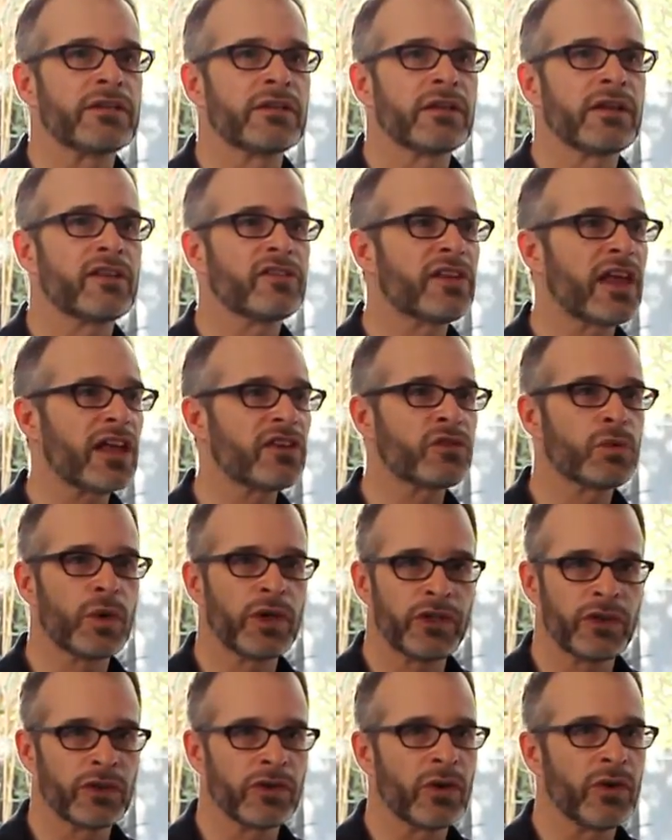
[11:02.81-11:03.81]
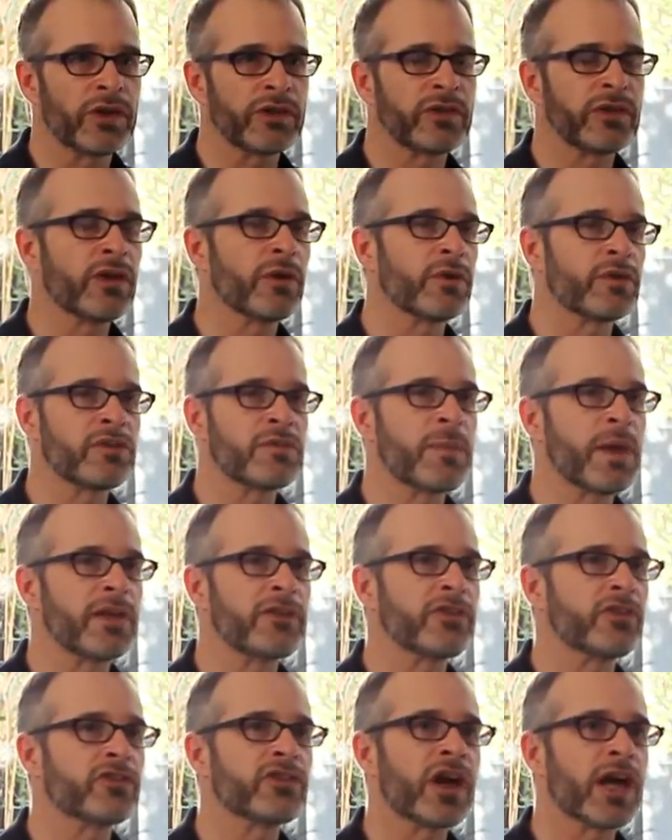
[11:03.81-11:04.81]
Because that's what you're going to go and spend
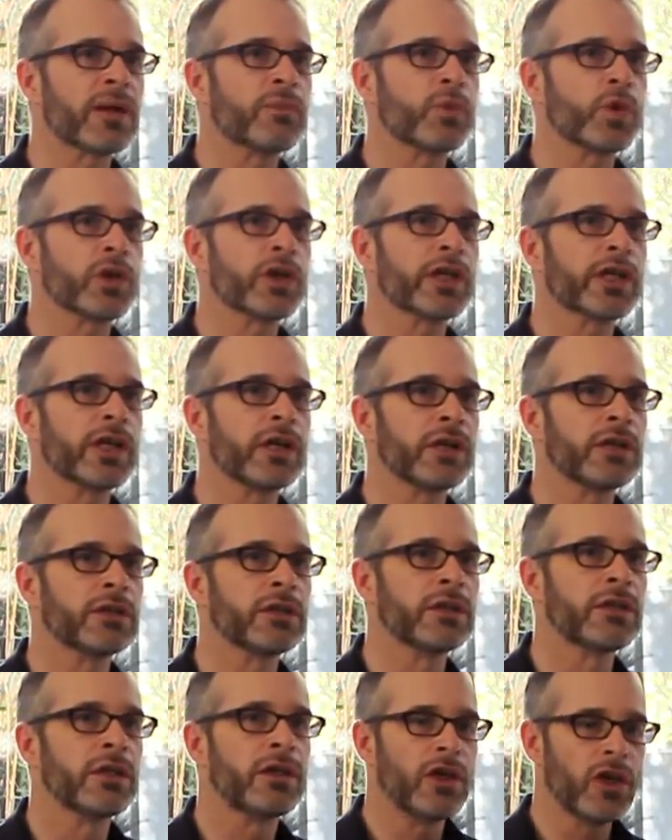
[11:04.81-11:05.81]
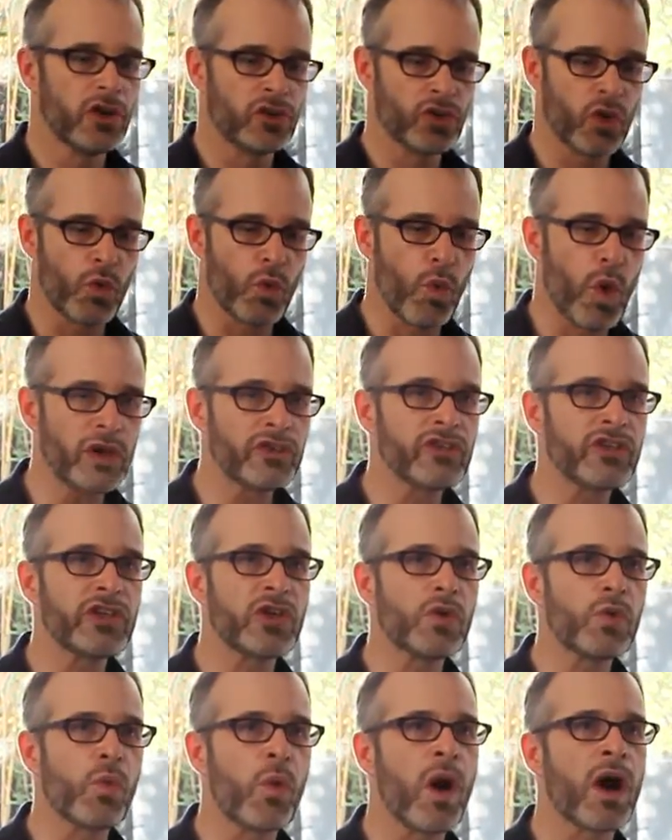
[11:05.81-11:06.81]
your time working on. So what do
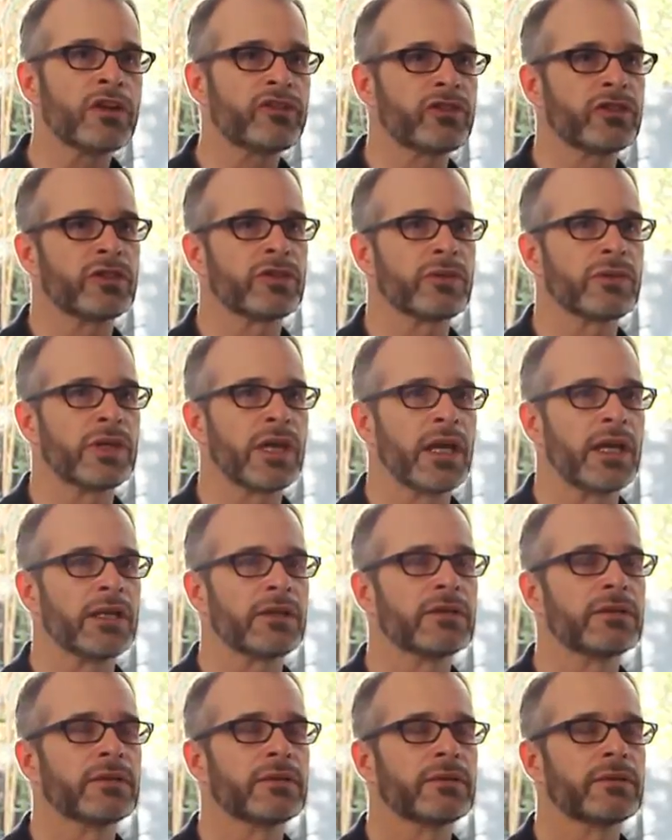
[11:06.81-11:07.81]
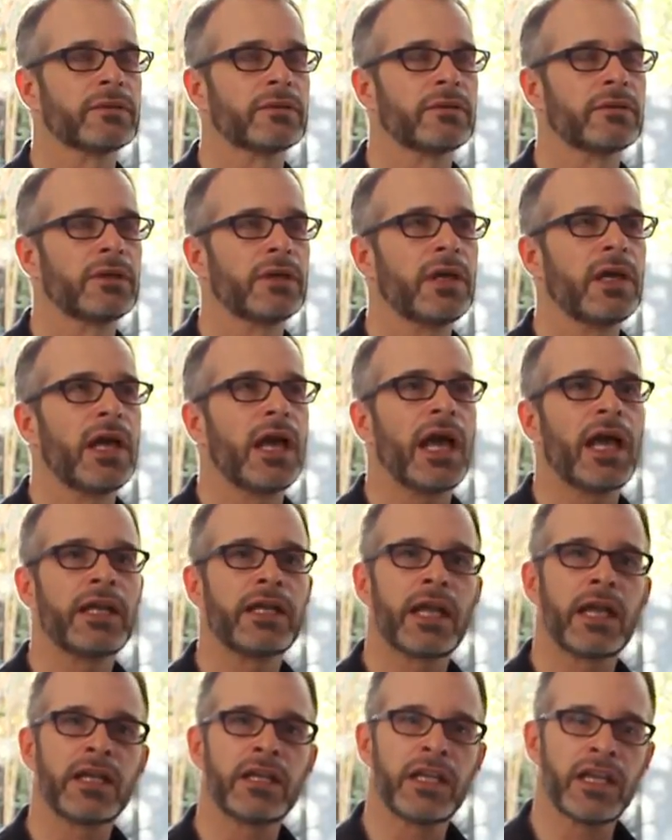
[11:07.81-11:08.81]
you want to create?
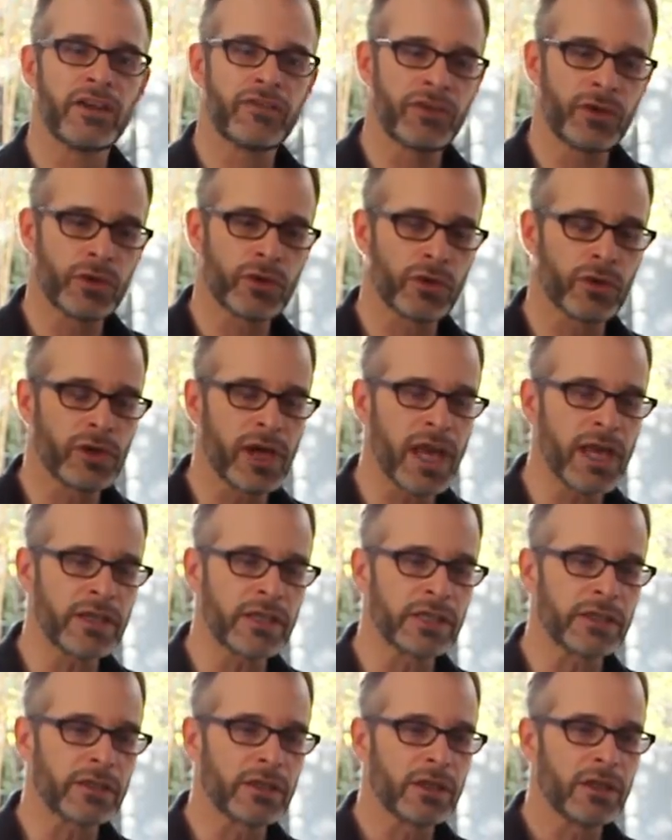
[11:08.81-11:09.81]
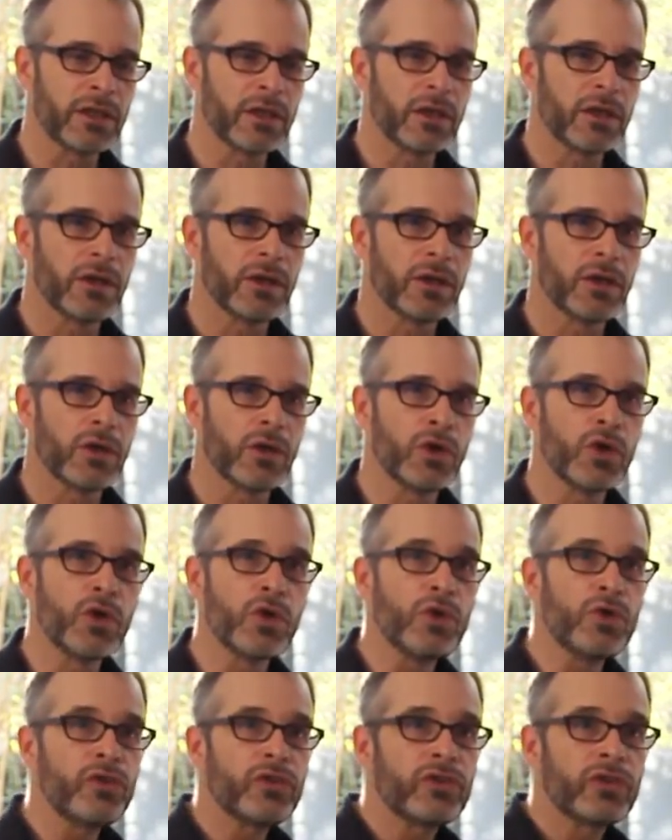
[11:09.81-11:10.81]
And then if you create it,
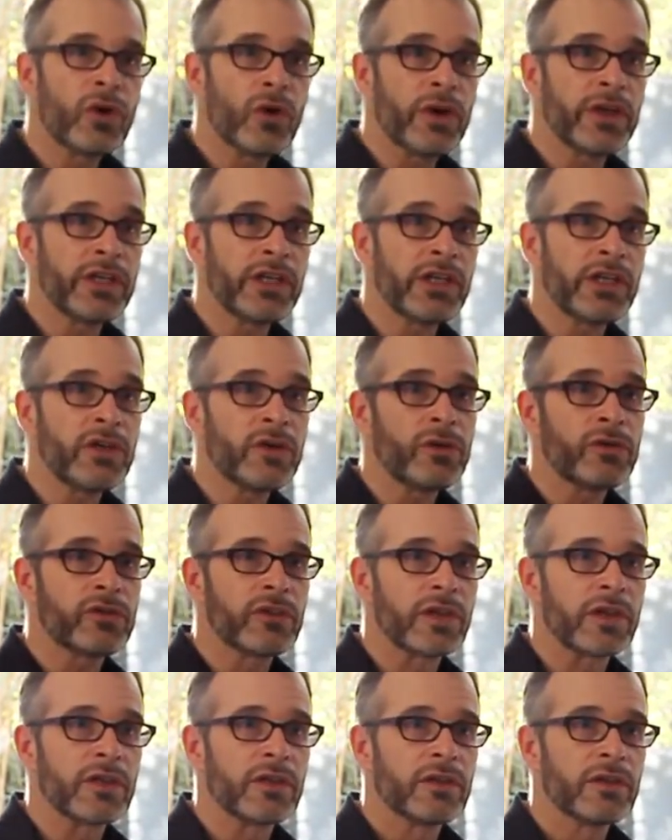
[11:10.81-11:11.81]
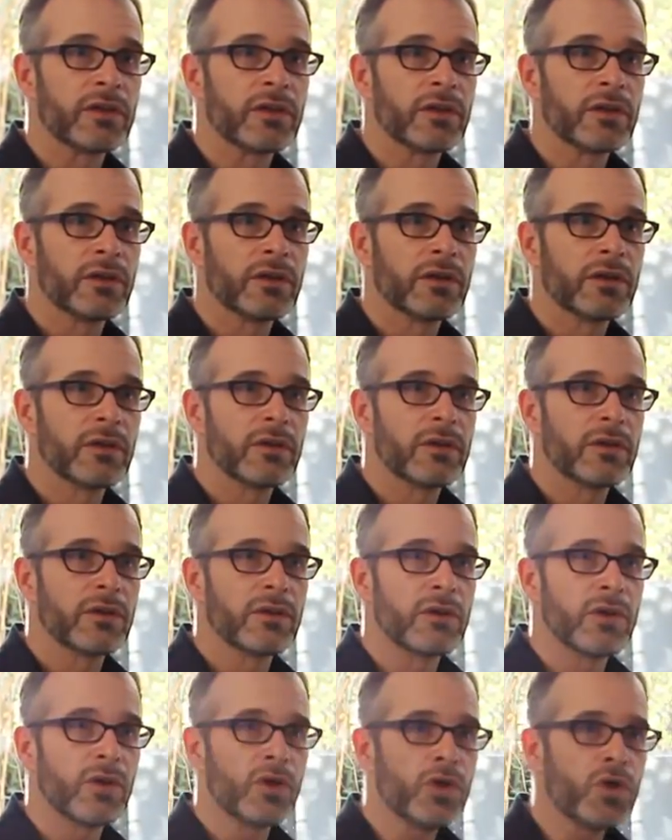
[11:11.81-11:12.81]
who's going to use it?
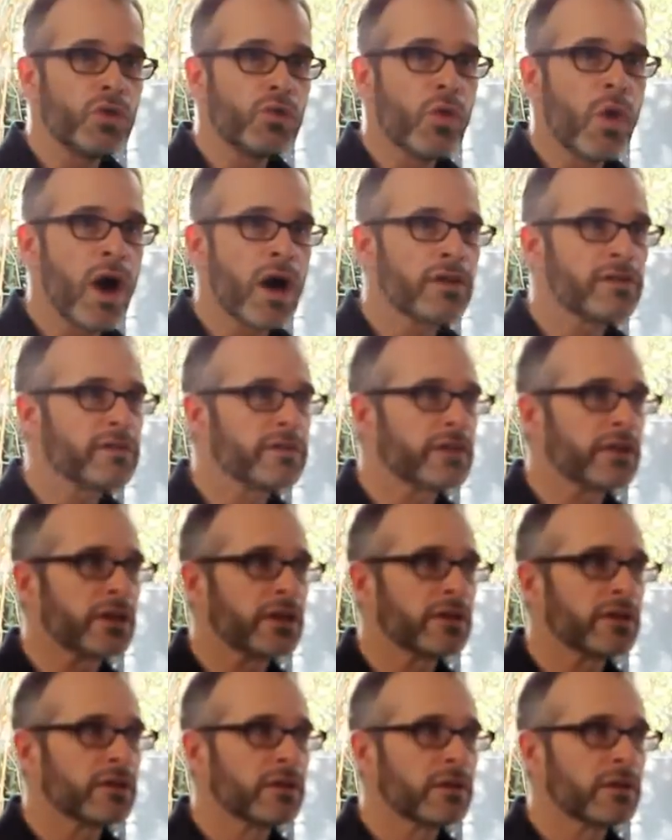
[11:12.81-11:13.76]
Who wants it?